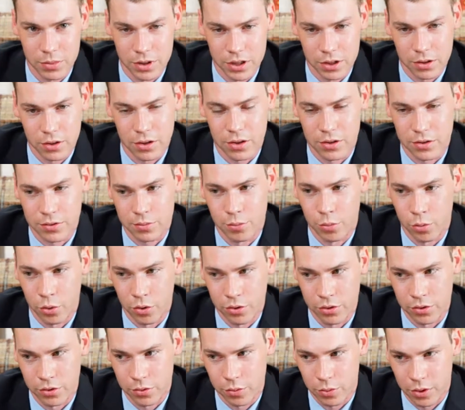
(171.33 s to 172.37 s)
but it cost
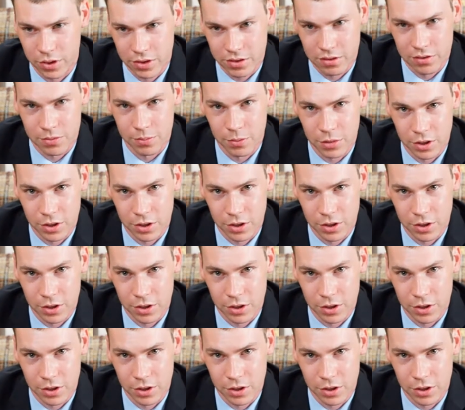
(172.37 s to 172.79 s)
more than twice as